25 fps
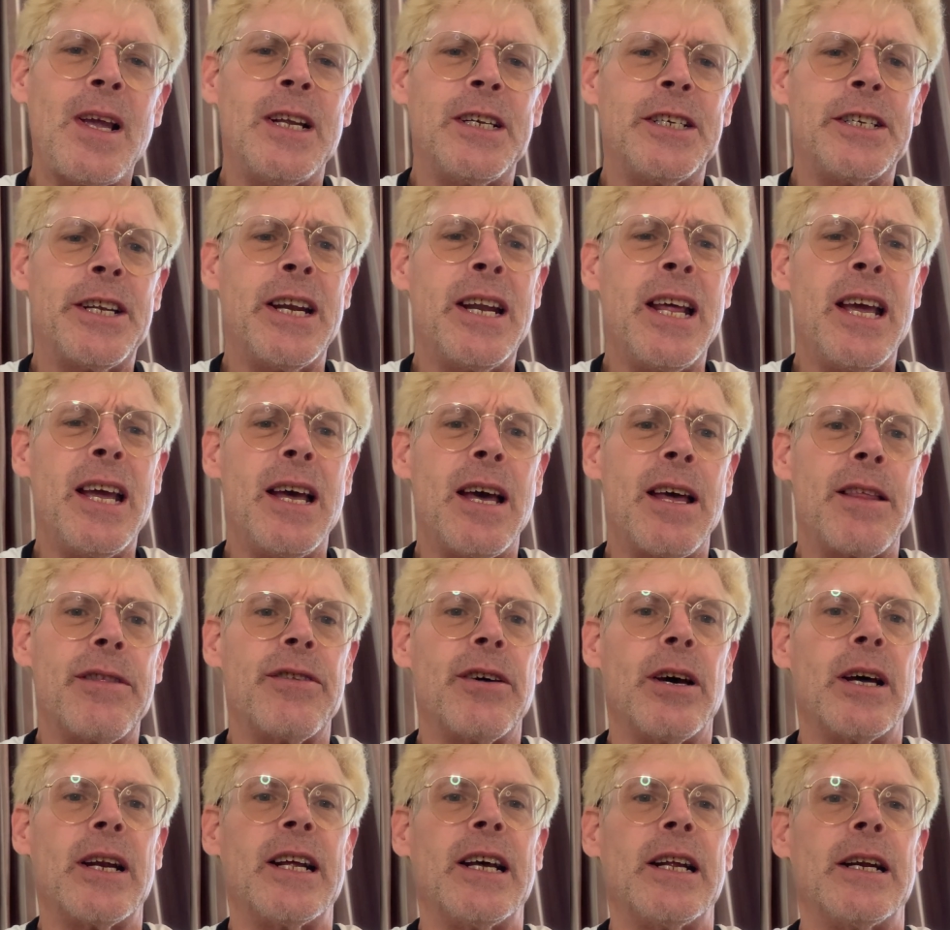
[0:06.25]
Today I
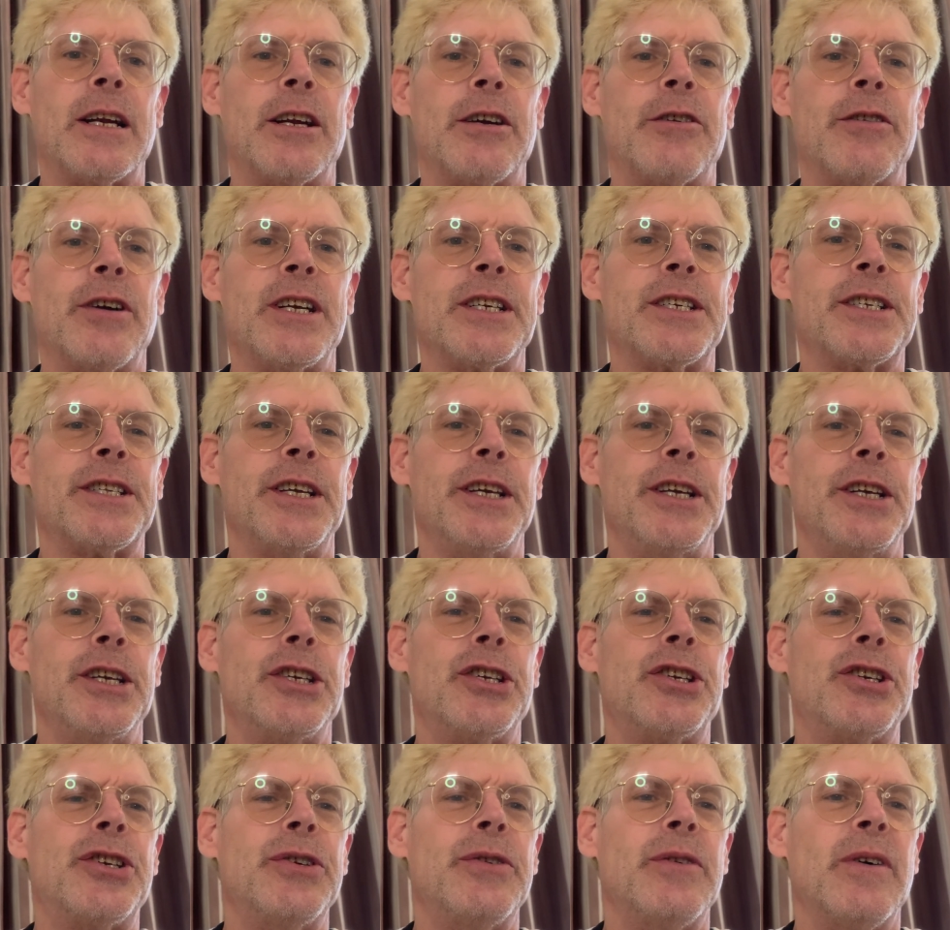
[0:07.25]
thought I'd address the
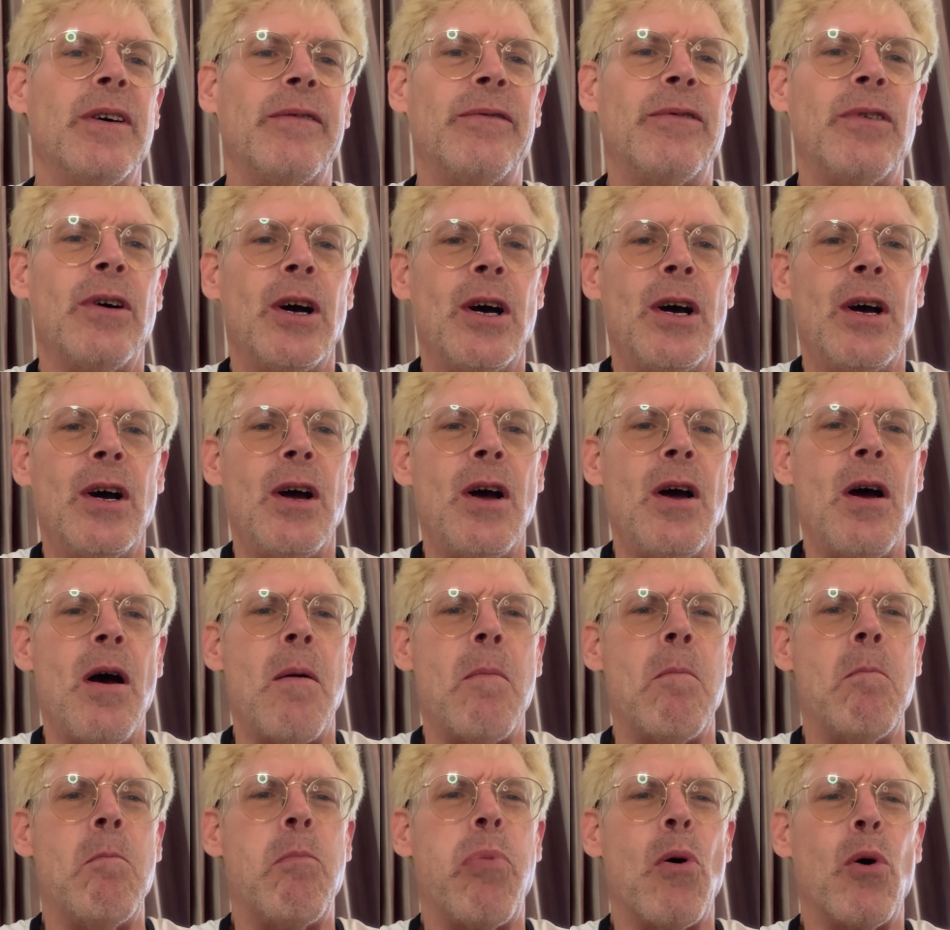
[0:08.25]
issue of
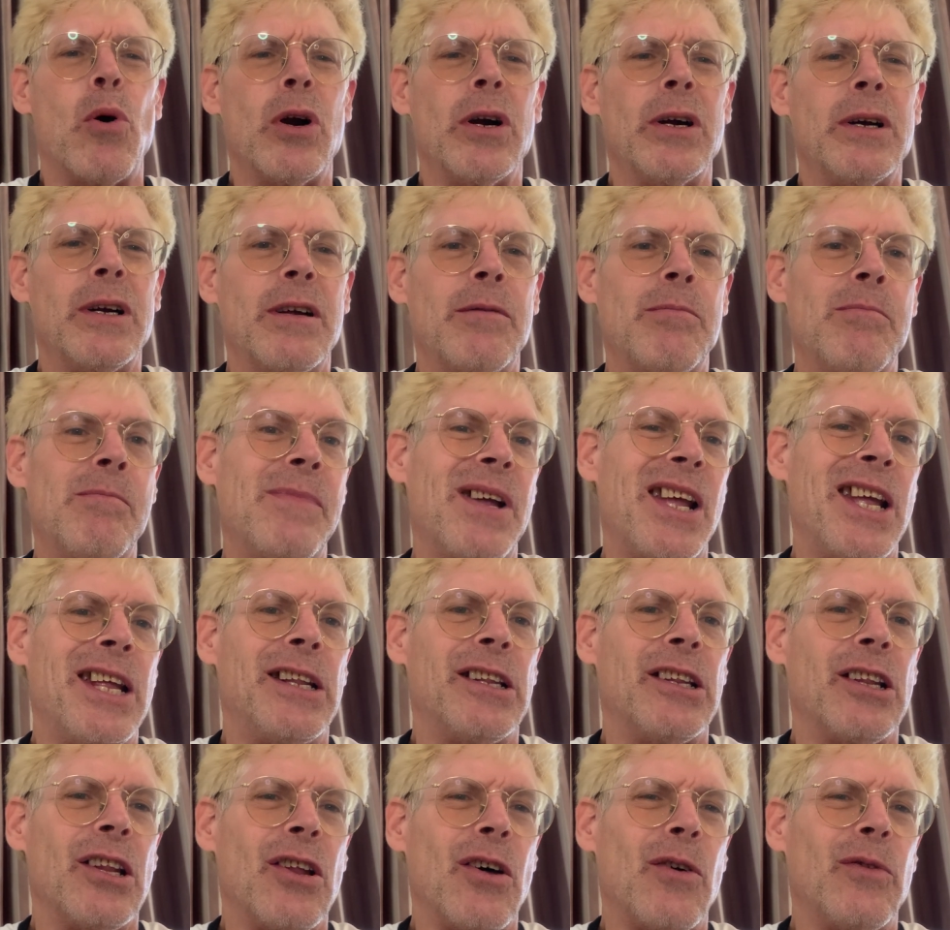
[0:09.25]
boredom
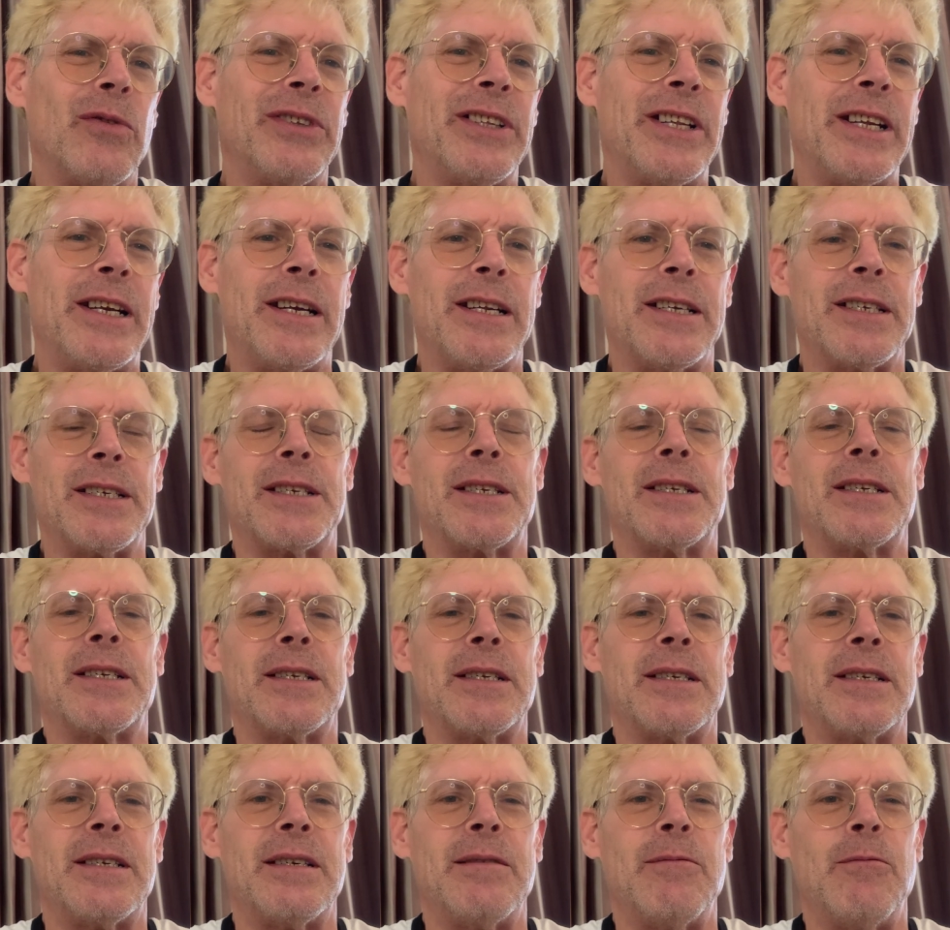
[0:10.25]
and
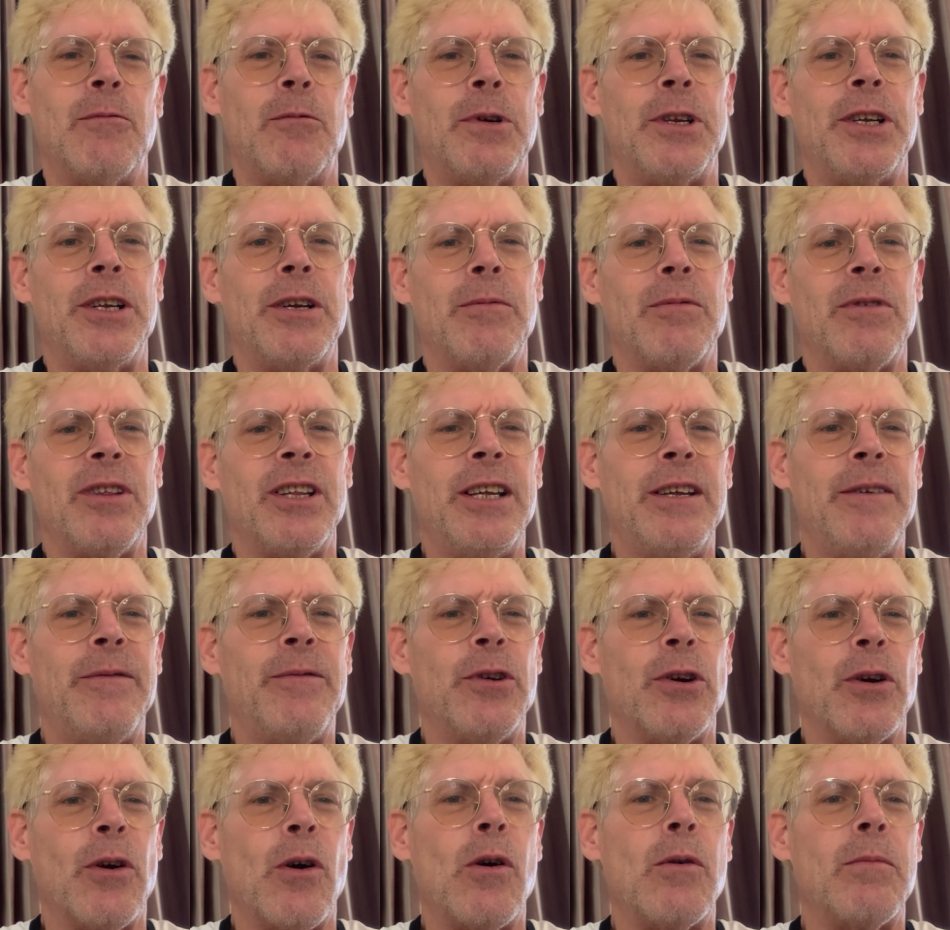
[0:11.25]
loneliness when you leave
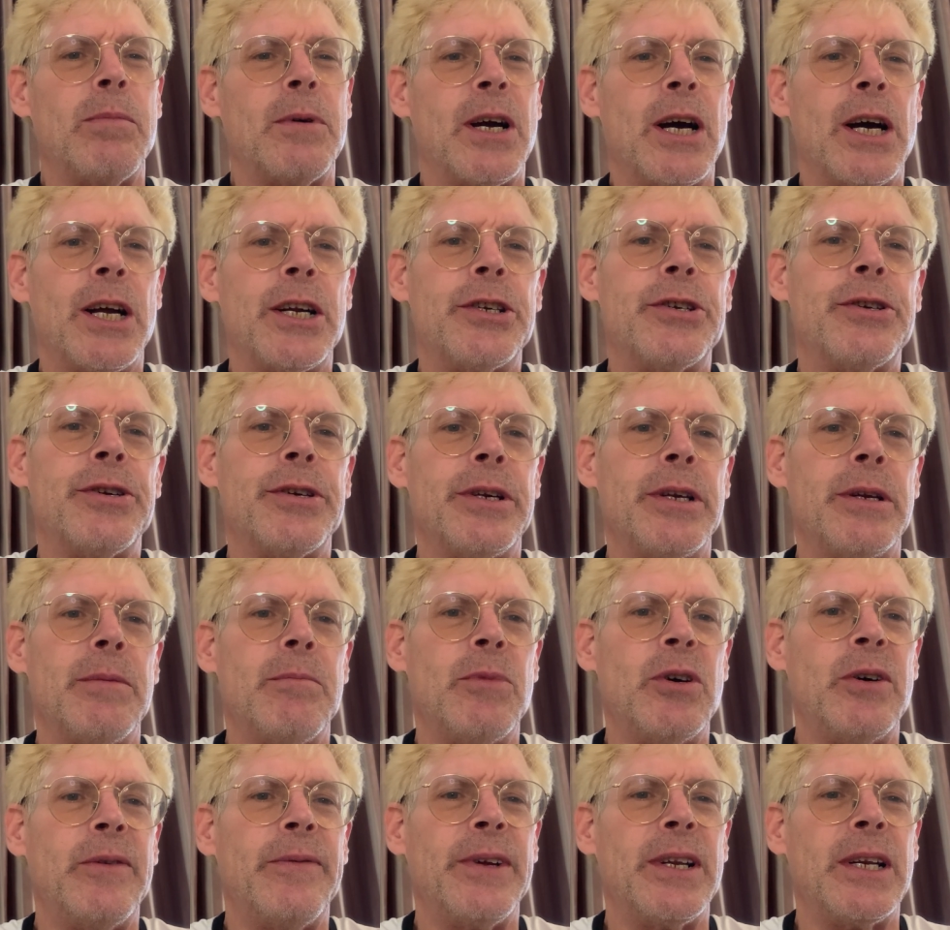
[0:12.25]
your home country and
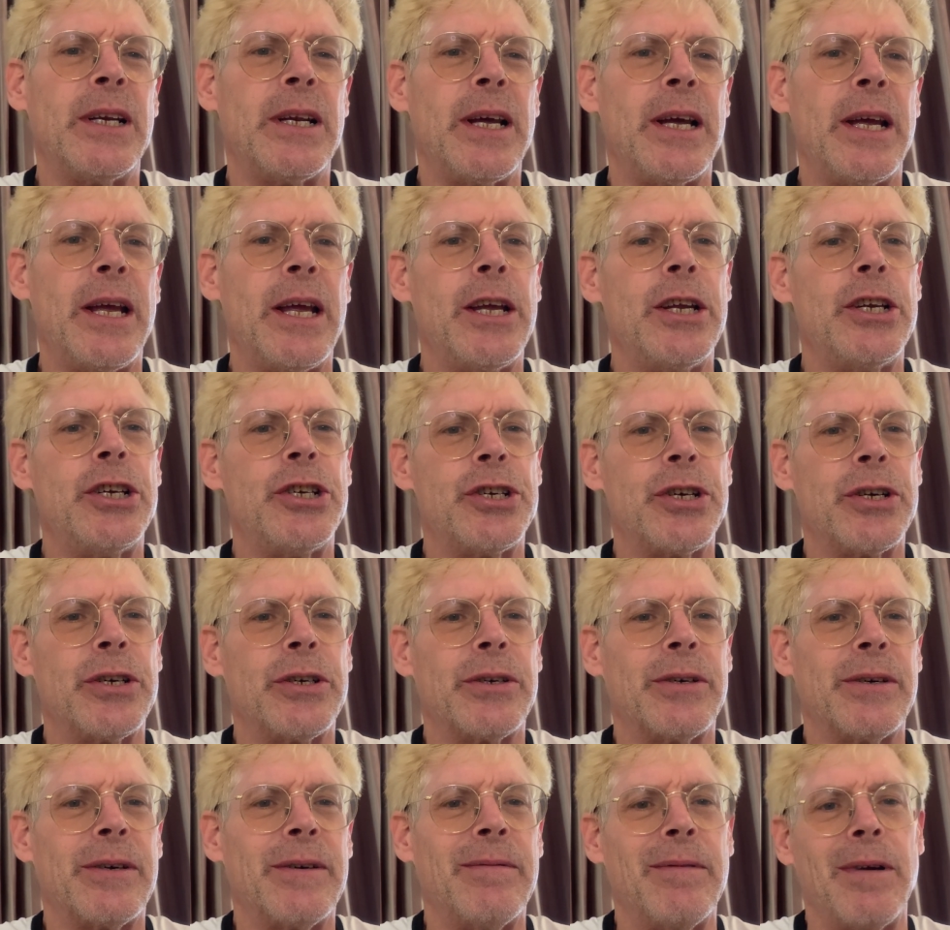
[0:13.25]
move into Asia
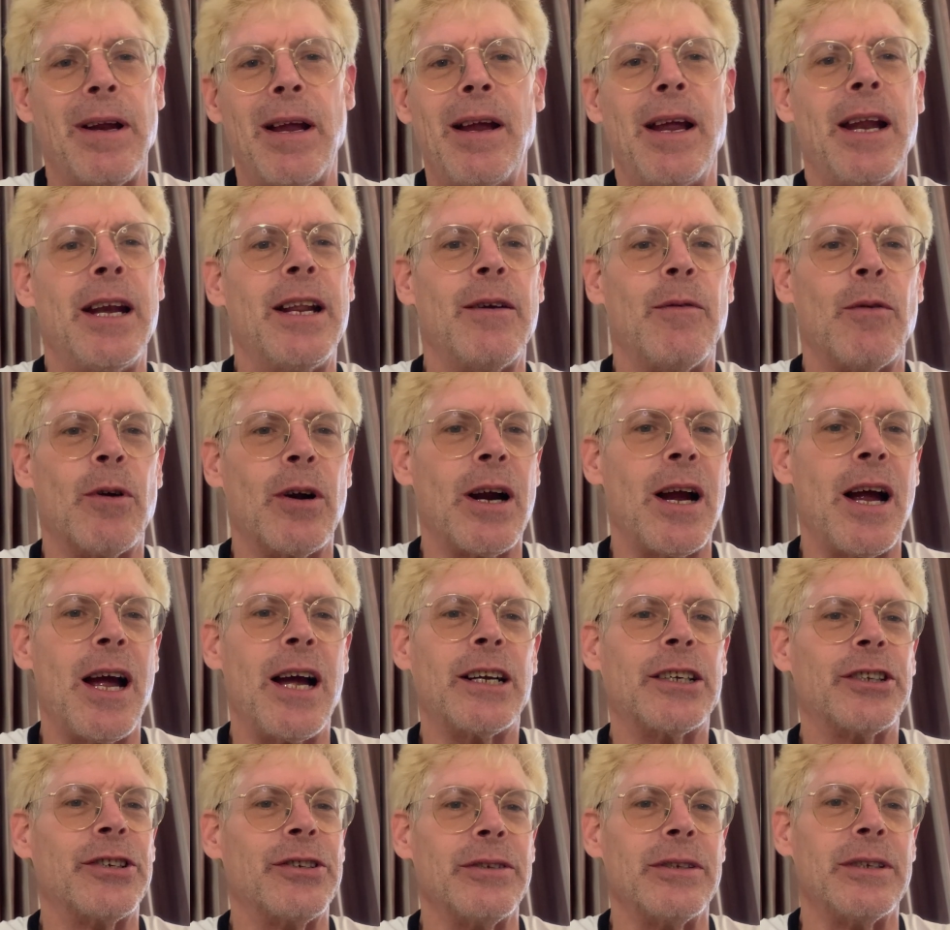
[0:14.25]
or anywhere
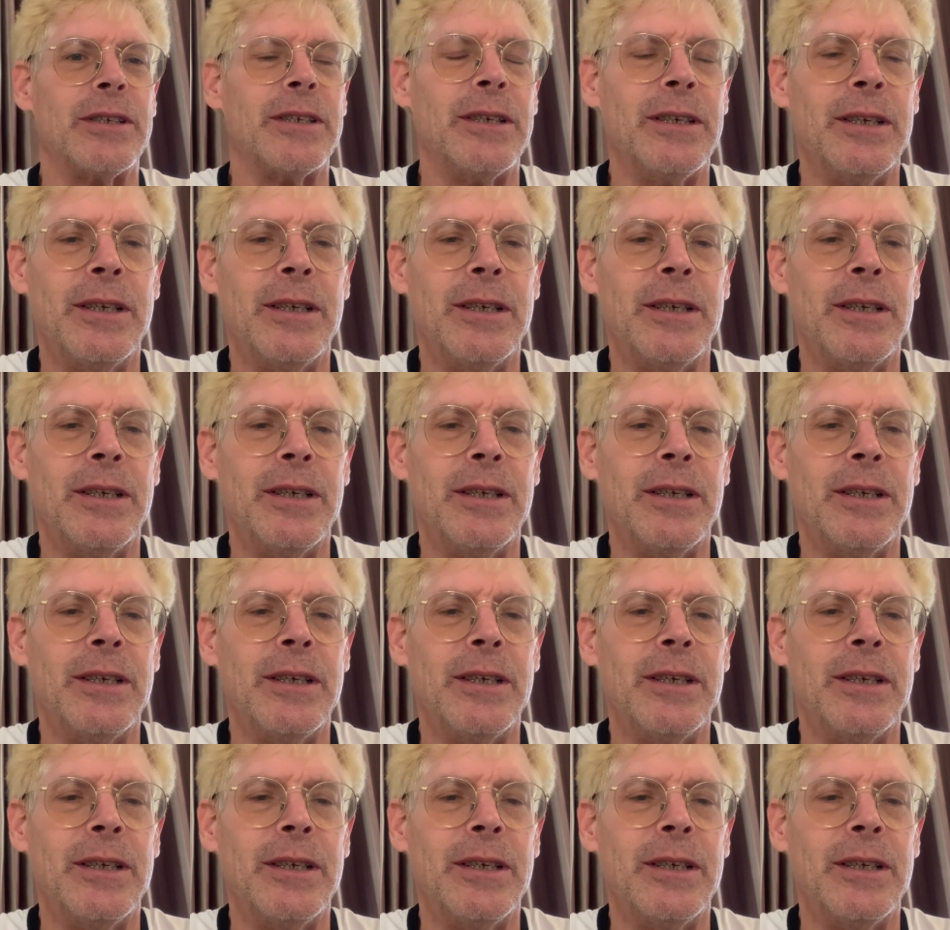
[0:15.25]
actually.